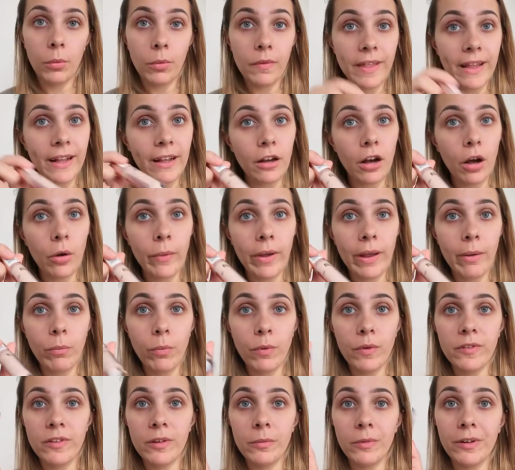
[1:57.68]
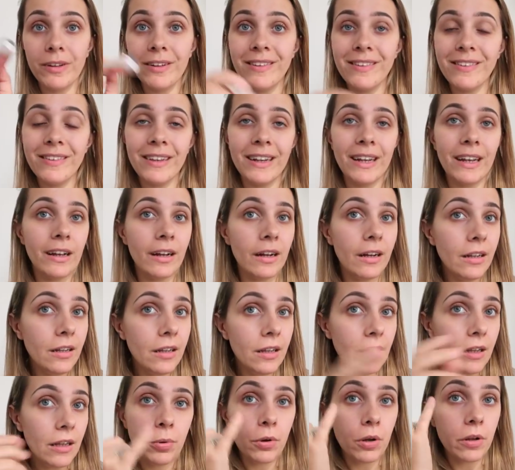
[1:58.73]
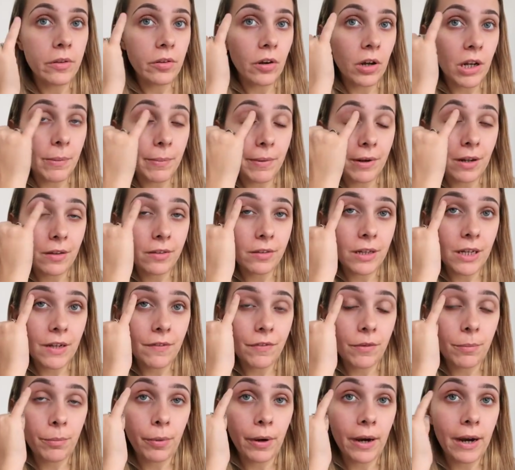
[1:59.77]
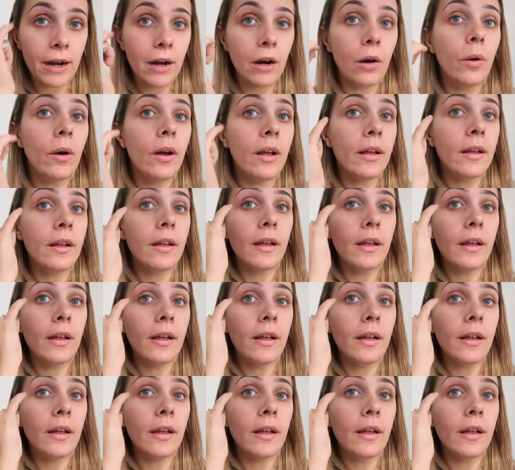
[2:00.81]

I will then go in with some concealer, put a tiny bit underneath the brow